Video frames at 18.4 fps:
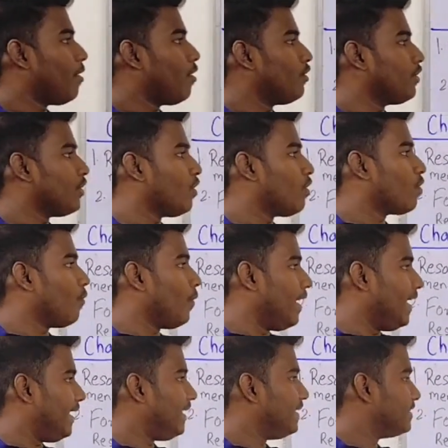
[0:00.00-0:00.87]
about your
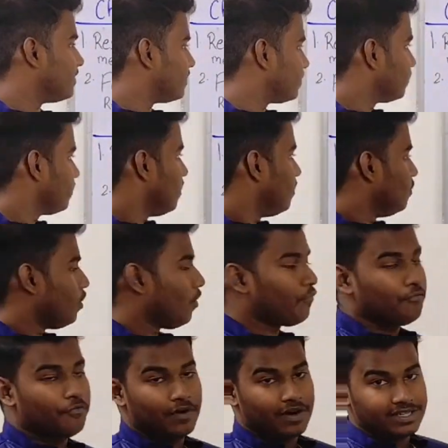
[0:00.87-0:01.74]
weightages,
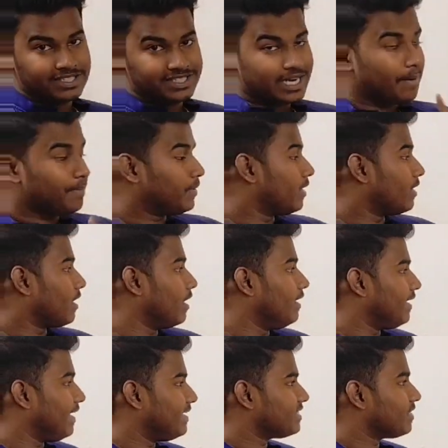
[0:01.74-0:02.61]
your first chapter
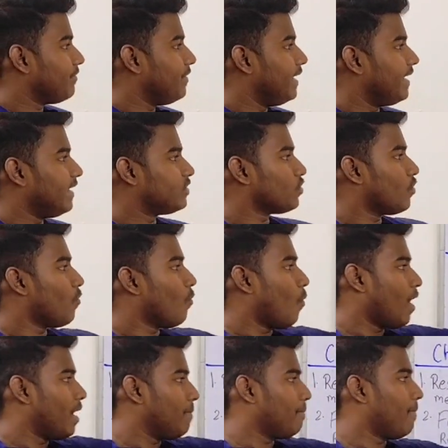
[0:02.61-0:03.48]
contains a weightage
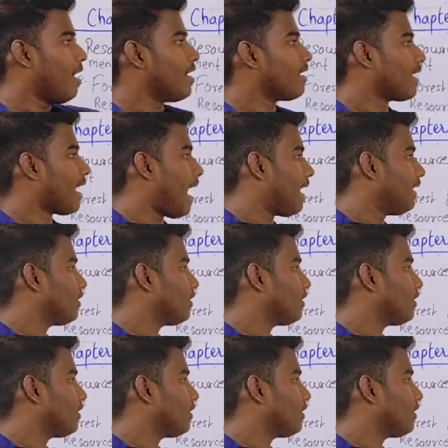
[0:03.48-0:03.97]
of 1 mark